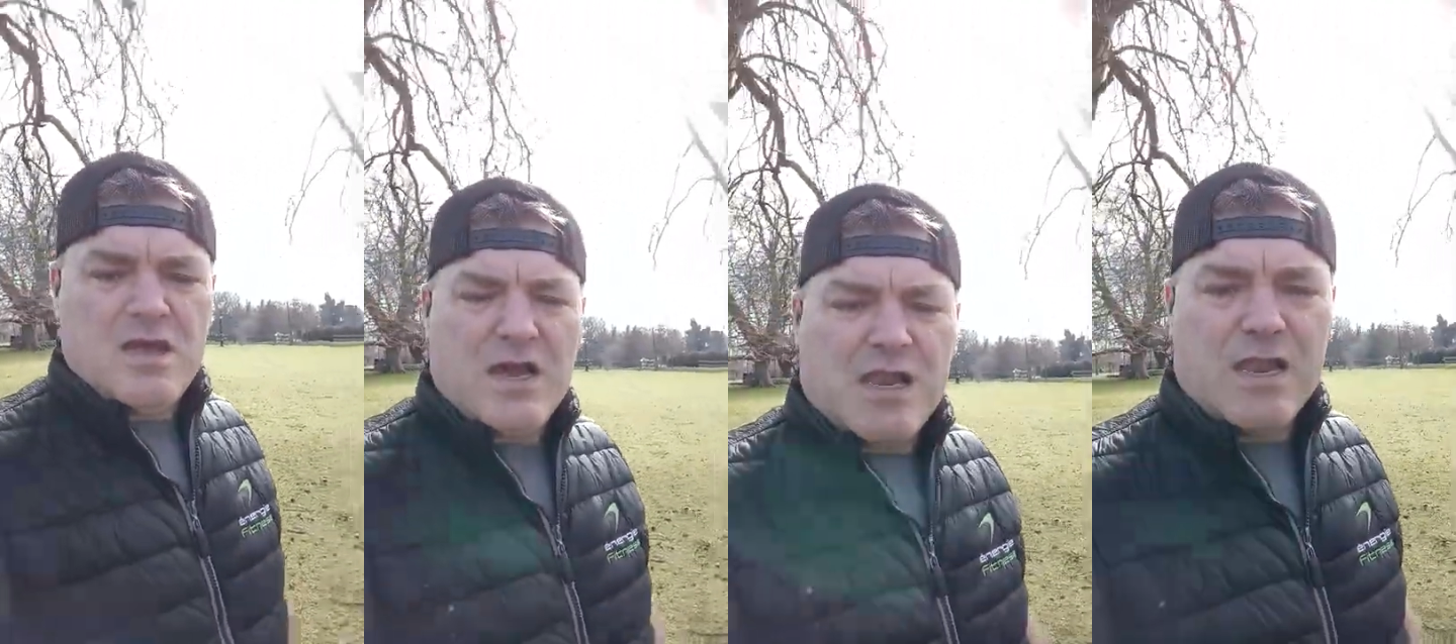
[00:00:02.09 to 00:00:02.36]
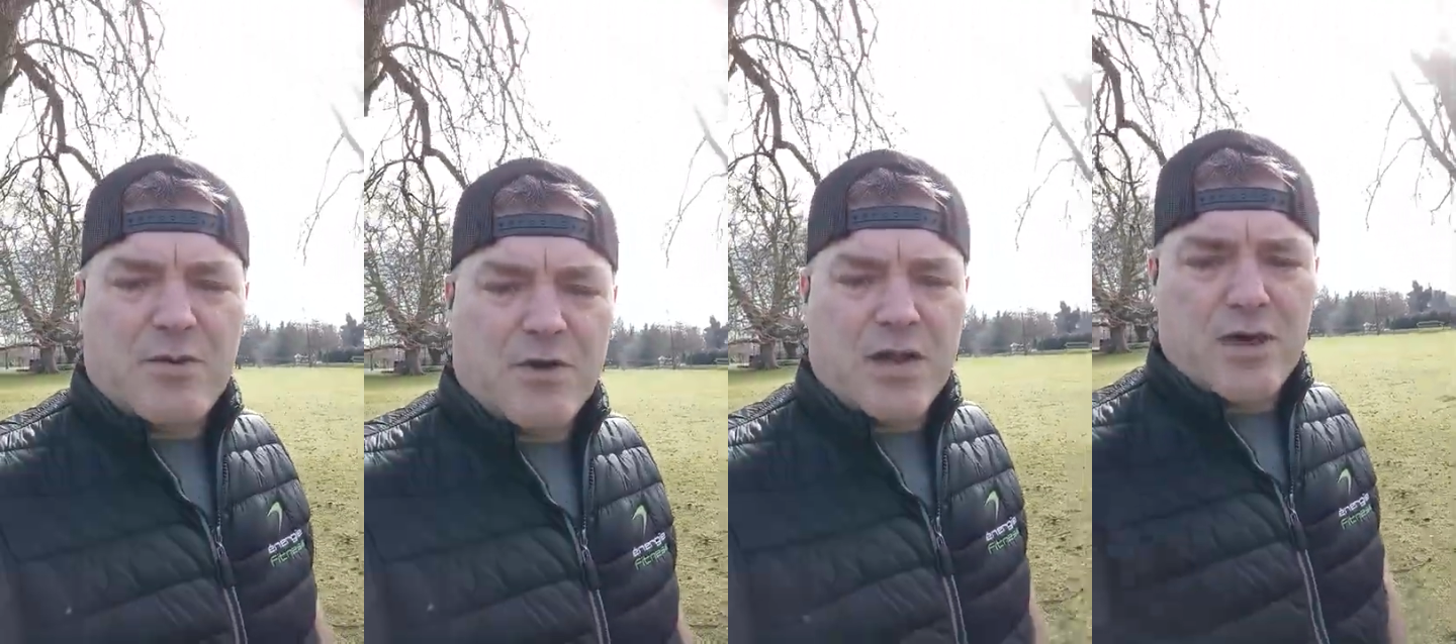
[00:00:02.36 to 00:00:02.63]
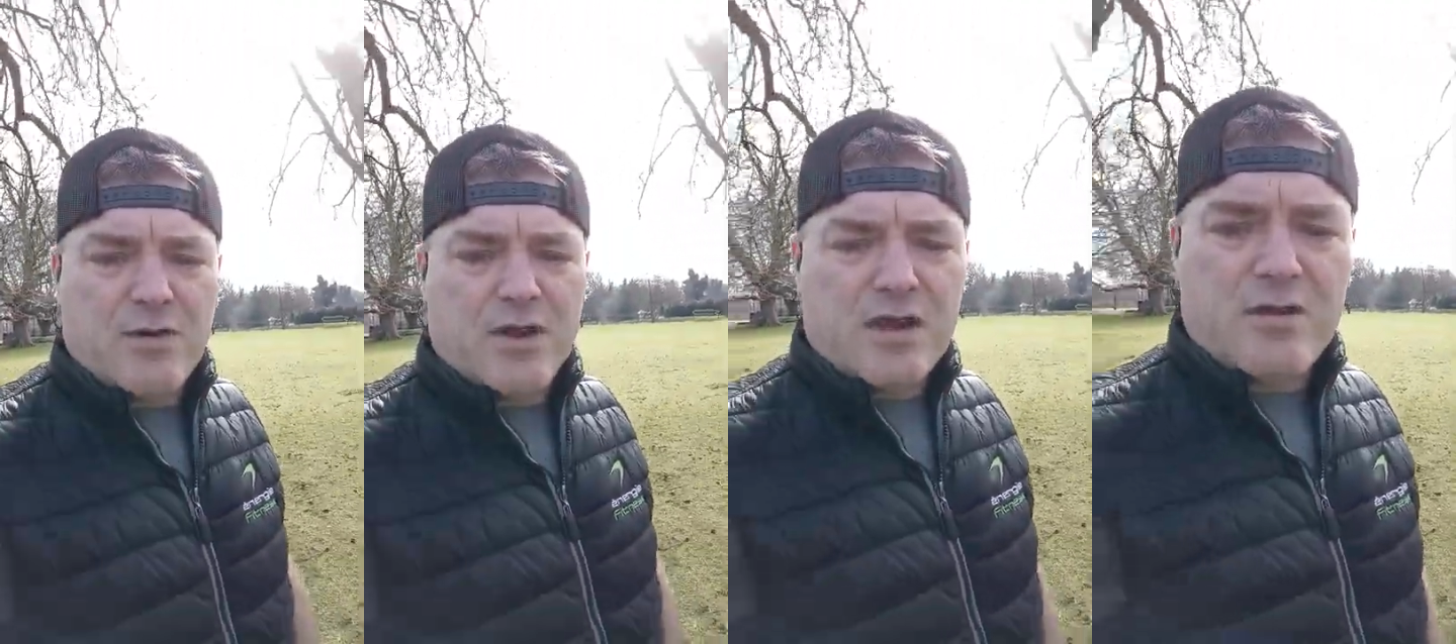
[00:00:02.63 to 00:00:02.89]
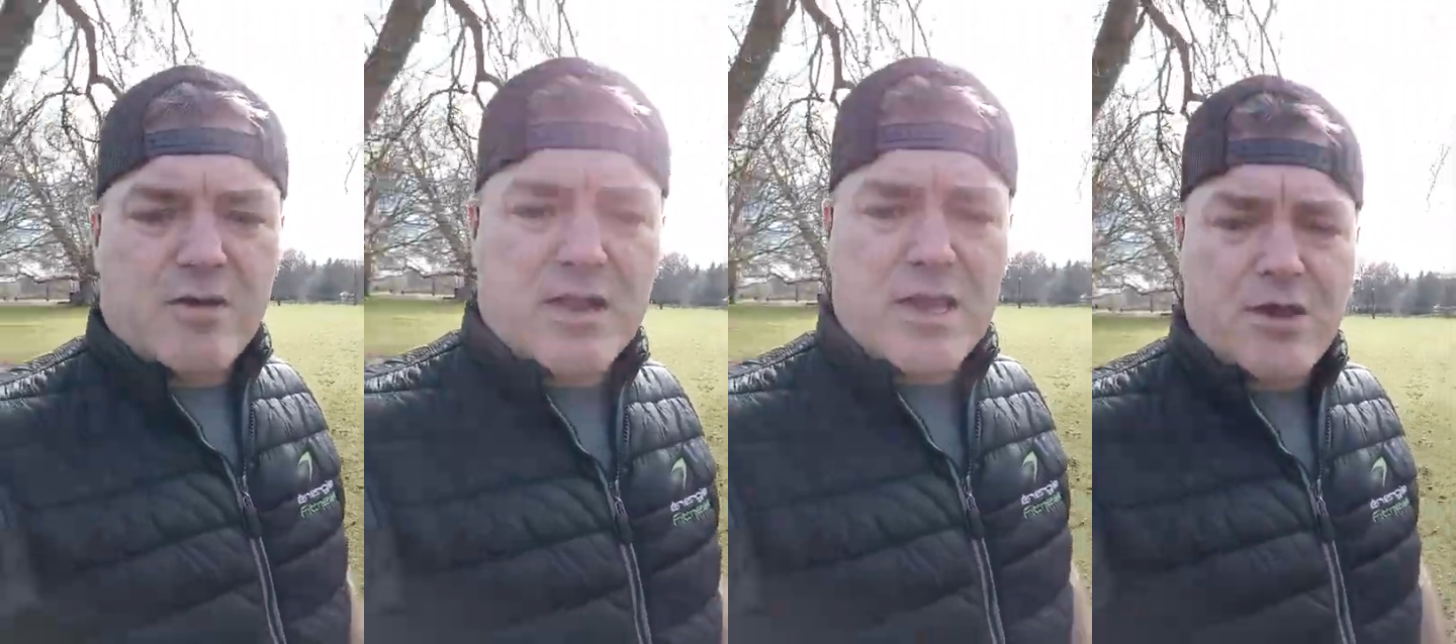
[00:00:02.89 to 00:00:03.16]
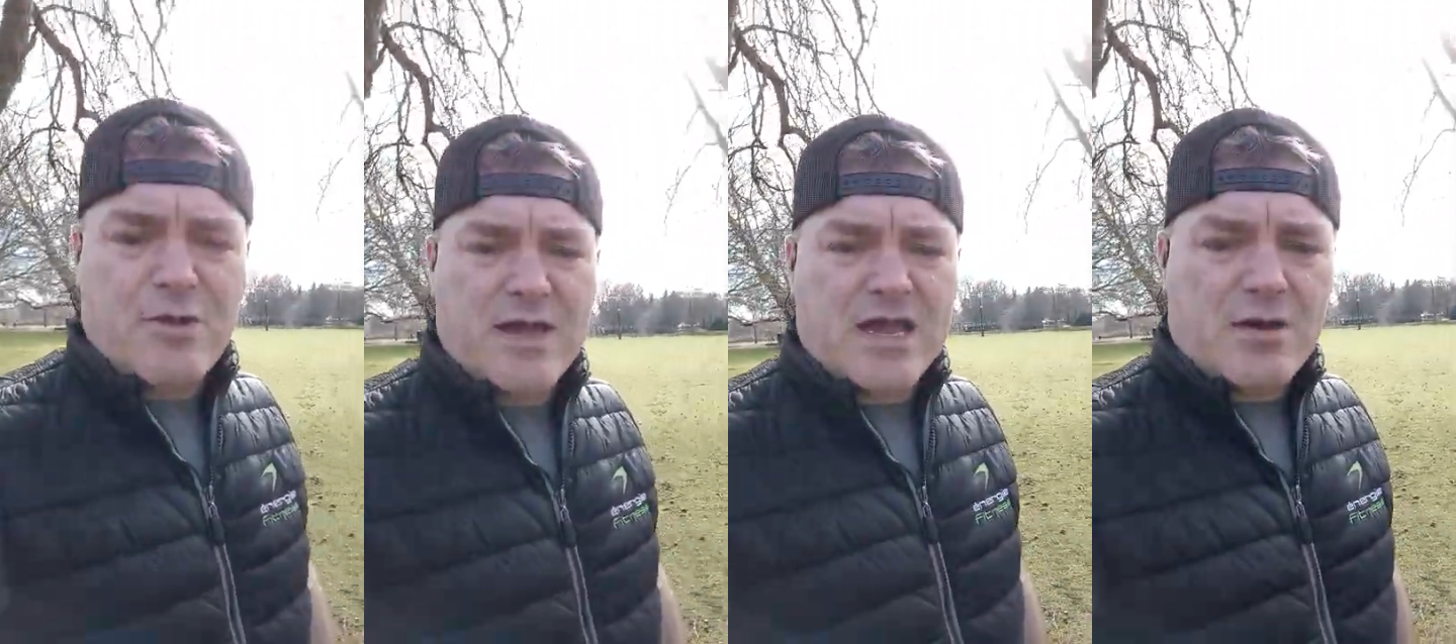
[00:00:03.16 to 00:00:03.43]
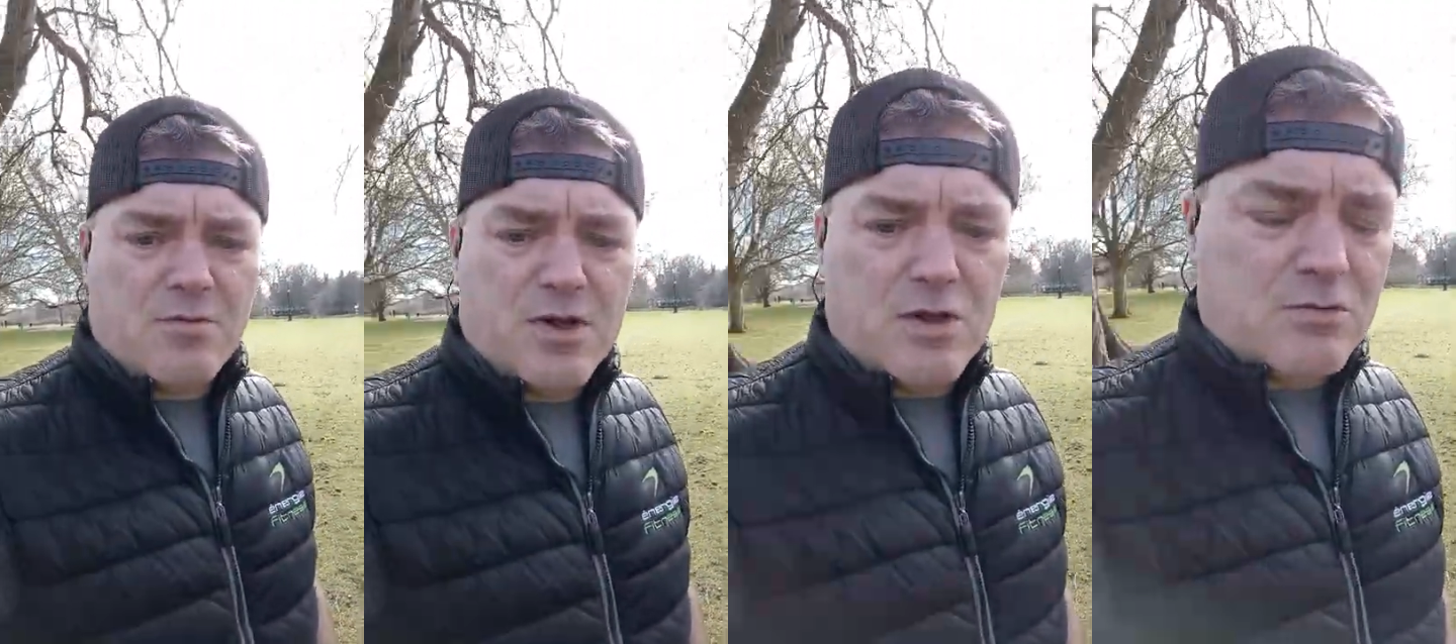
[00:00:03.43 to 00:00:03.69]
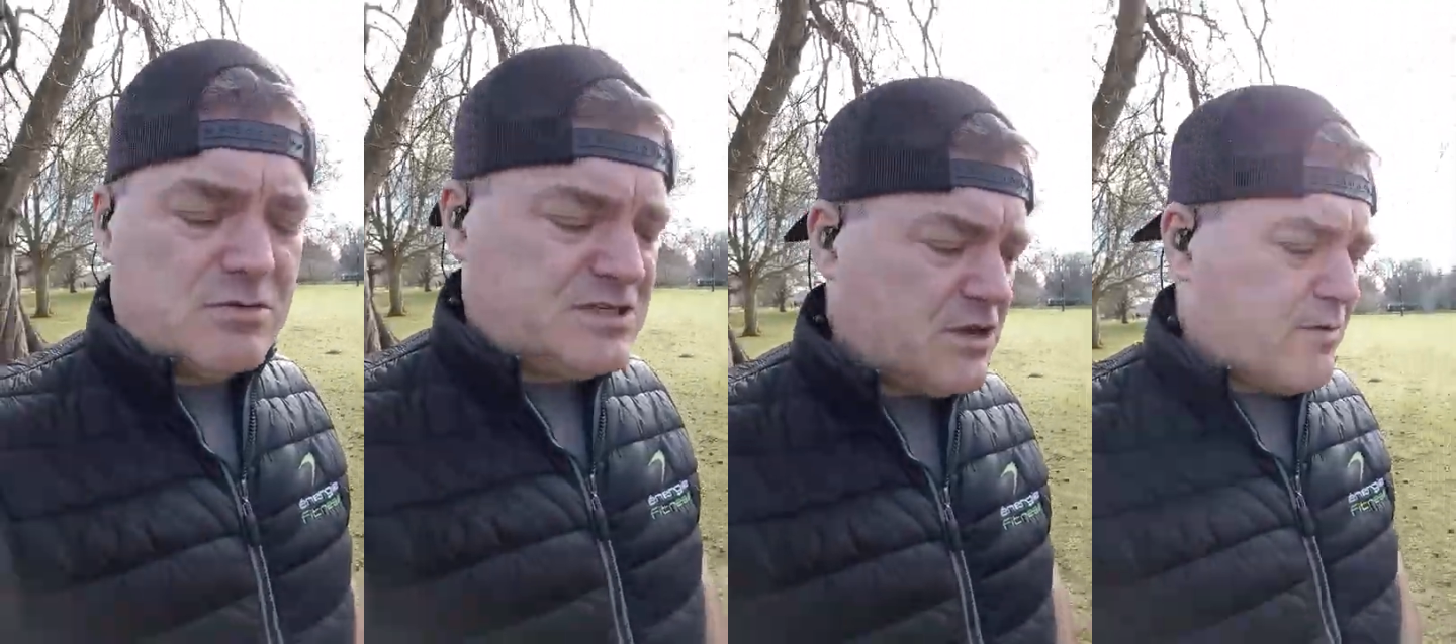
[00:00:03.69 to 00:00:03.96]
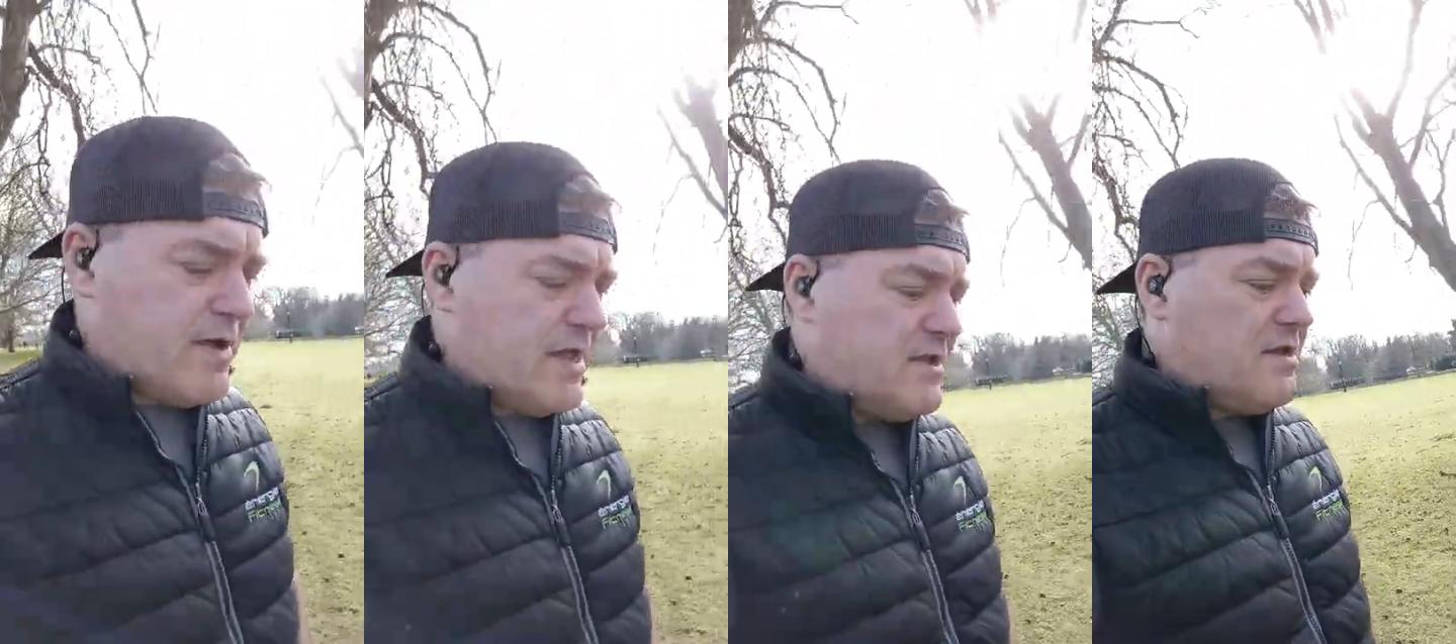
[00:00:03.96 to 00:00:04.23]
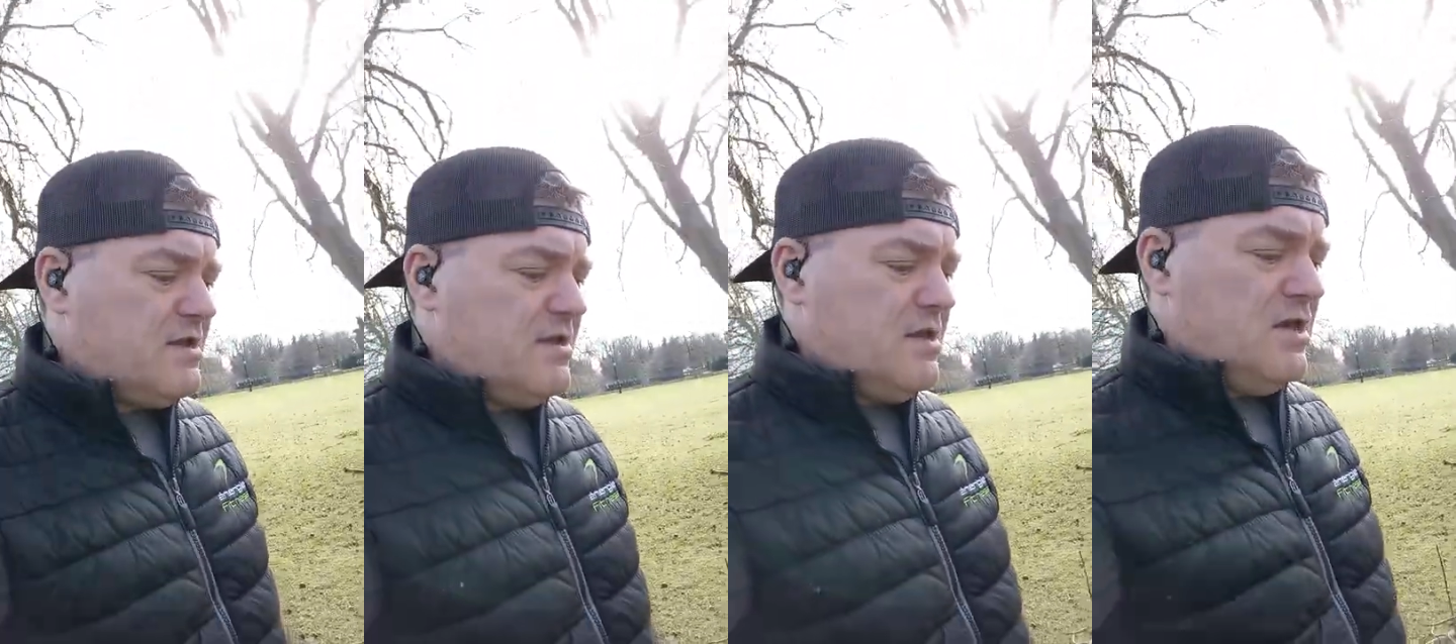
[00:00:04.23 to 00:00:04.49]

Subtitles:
Hello, hello, hello, hello. How are we all doing?